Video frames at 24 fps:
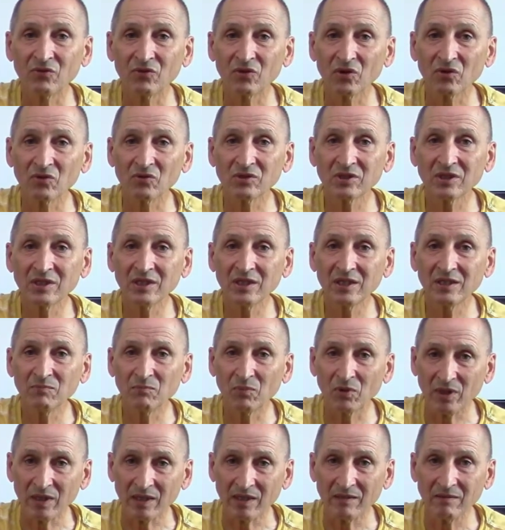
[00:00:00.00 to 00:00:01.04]

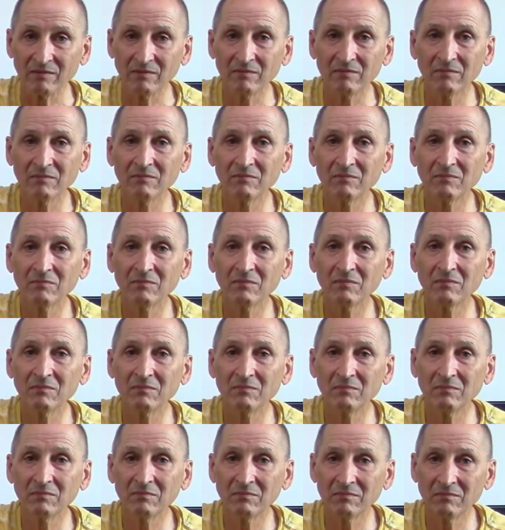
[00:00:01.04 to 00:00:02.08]

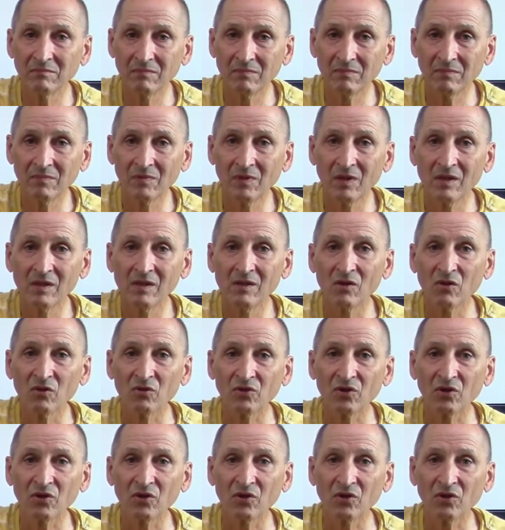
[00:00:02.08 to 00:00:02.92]
13B.